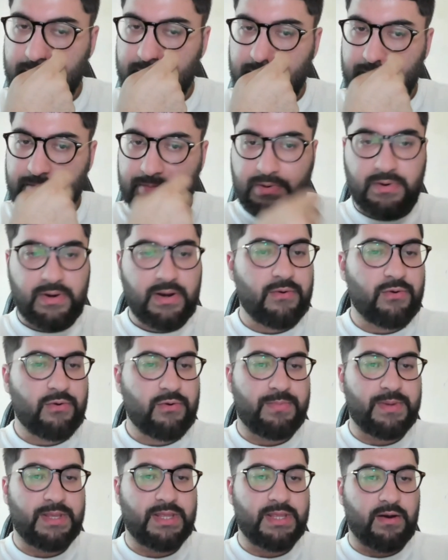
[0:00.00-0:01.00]
Pereira would
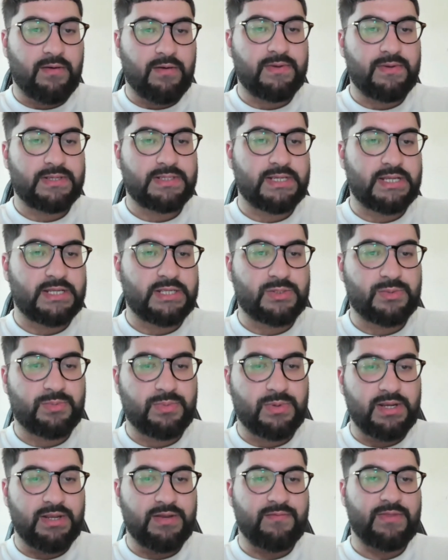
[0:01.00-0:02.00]
be the obvious sense,
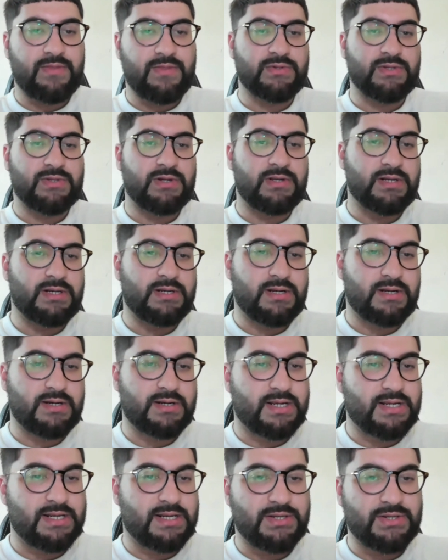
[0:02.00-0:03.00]
but if there was an underdog
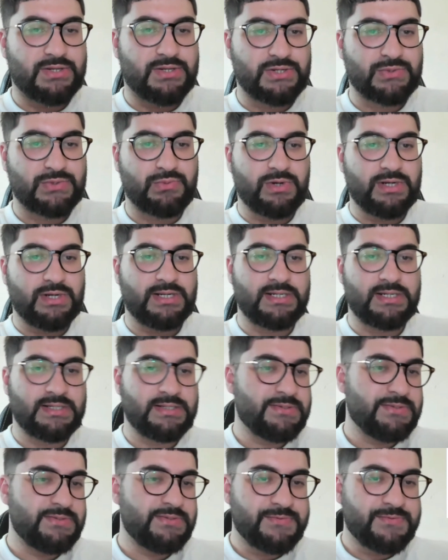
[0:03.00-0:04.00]
and you just wanna,
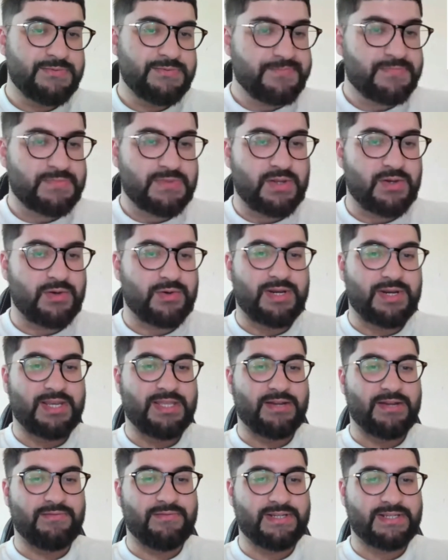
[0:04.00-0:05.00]
take
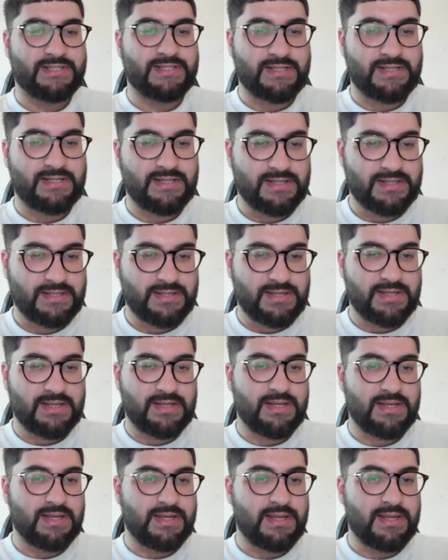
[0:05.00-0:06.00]
that risk,
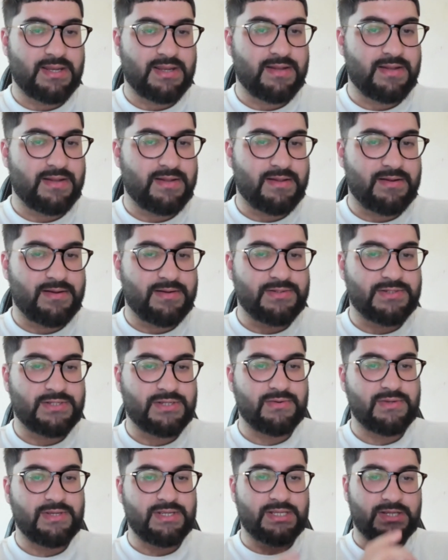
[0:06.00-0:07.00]

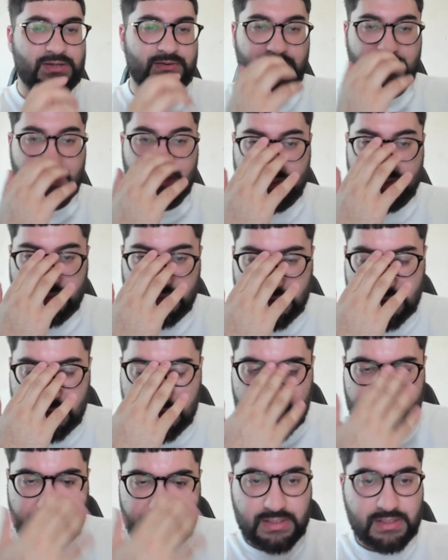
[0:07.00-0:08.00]
Jiri's,
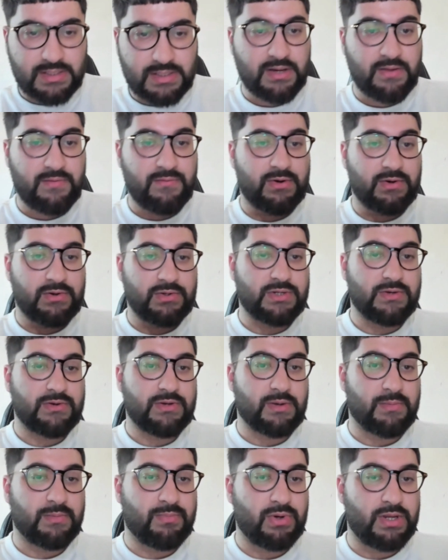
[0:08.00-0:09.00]
you never know. Jiri
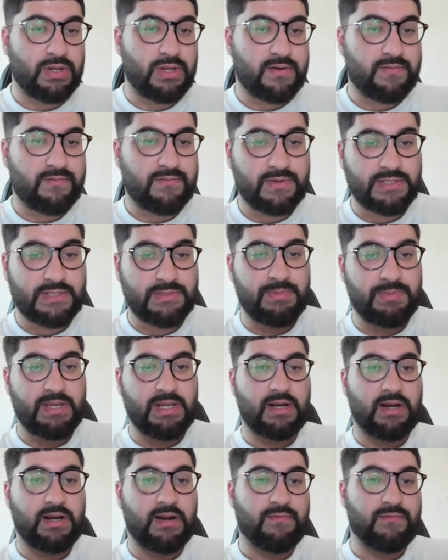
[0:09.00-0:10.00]
can pull you off. He's beaten
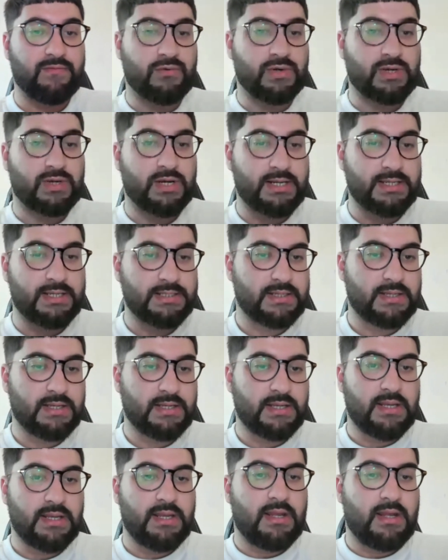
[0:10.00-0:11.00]
a lot of good guys.
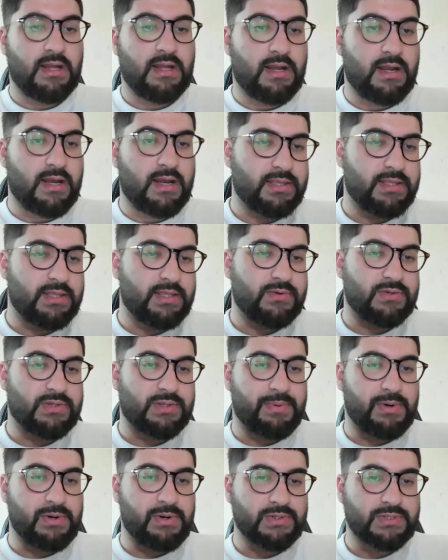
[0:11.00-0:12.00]
I think there was a
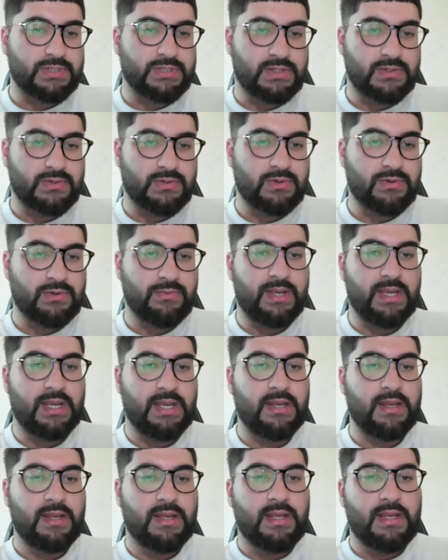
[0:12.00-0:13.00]
post I saw
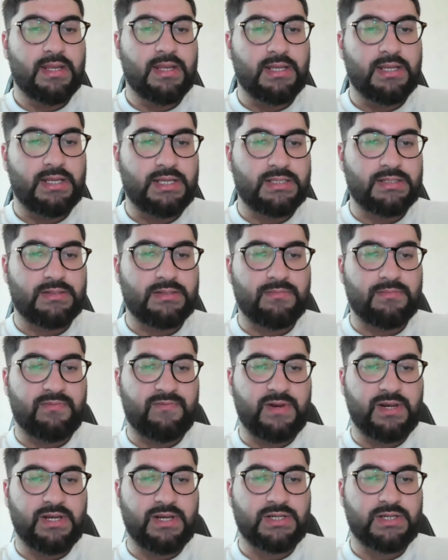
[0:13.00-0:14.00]
where he's
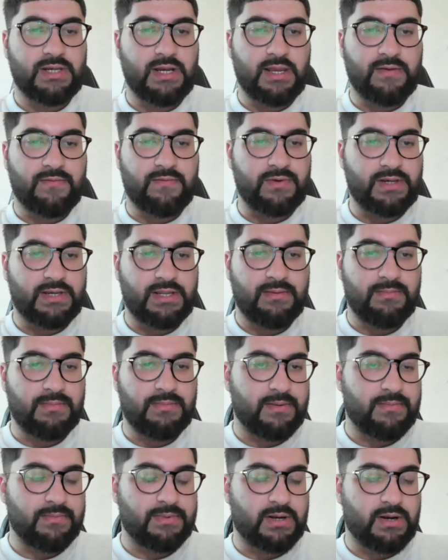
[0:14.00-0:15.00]
finished like Vadim
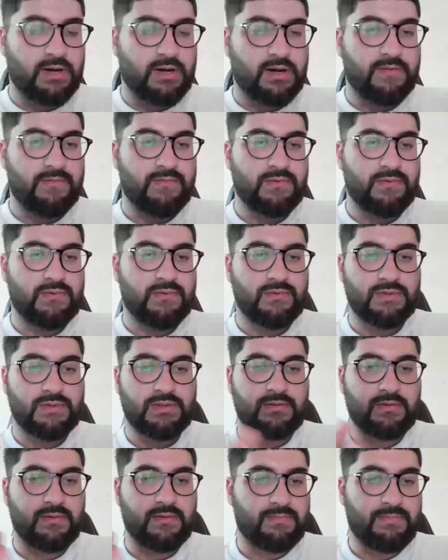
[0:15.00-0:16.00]
Nemkov, who was
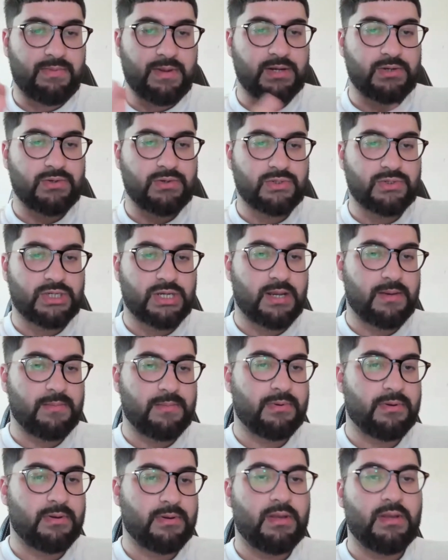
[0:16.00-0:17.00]
the Bellator
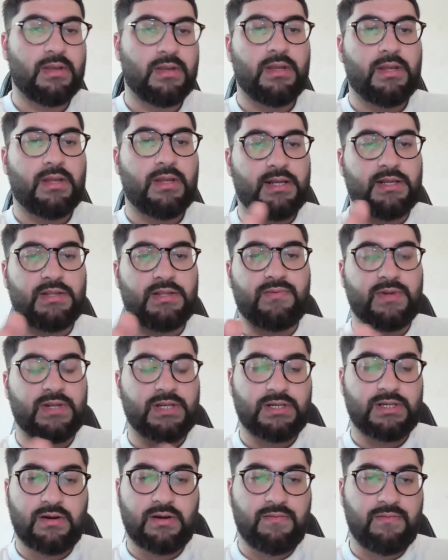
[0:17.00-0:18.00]
champ, and he's
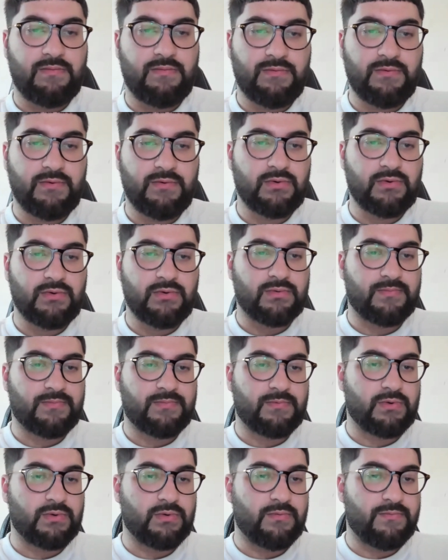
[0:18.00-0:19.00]
finished off a few
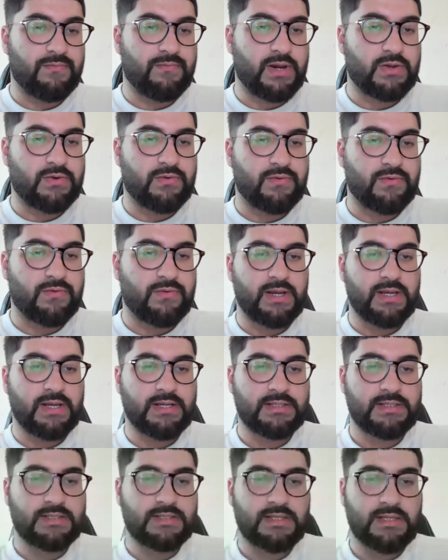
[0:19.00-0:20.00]
very good
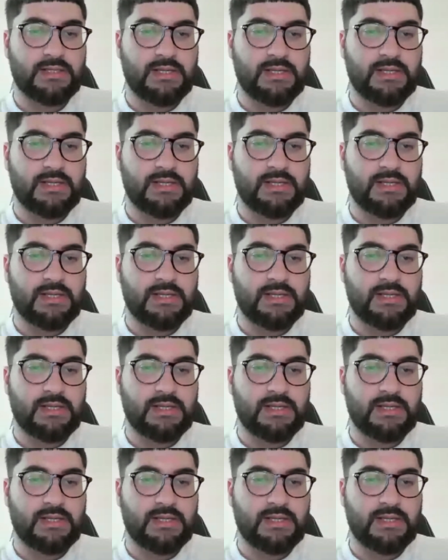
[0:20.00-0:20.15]
fighters.